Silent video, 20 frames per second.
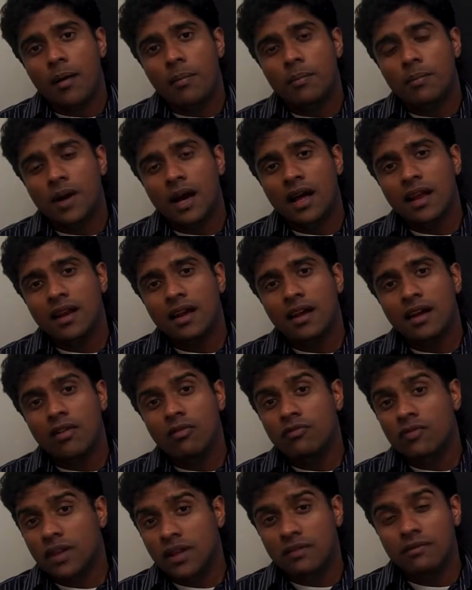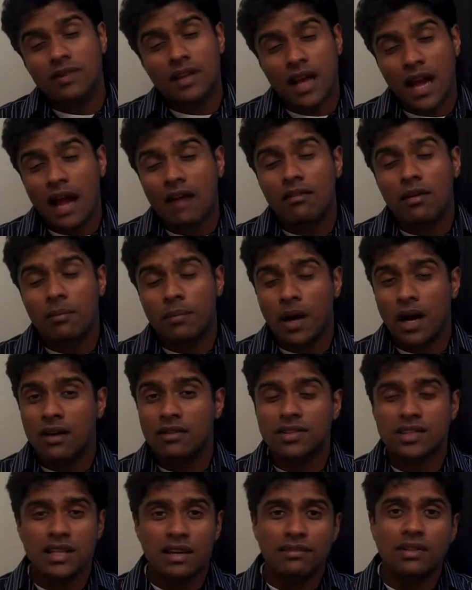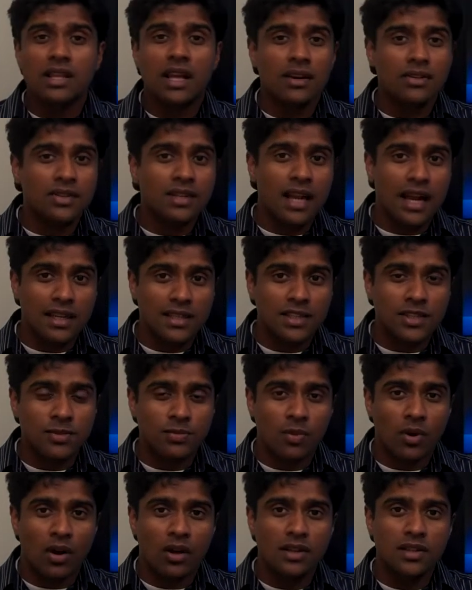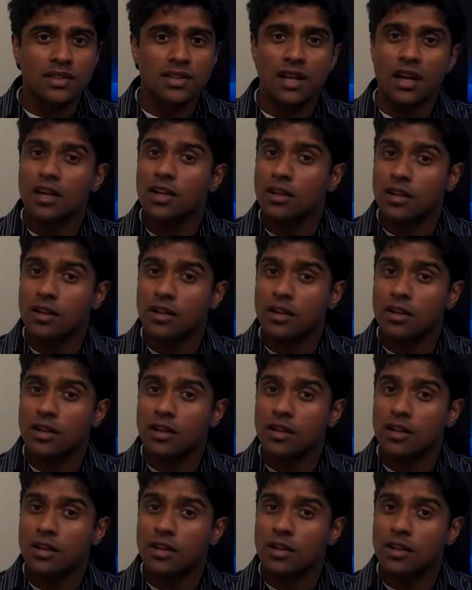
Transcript: But we have about 7,000 access points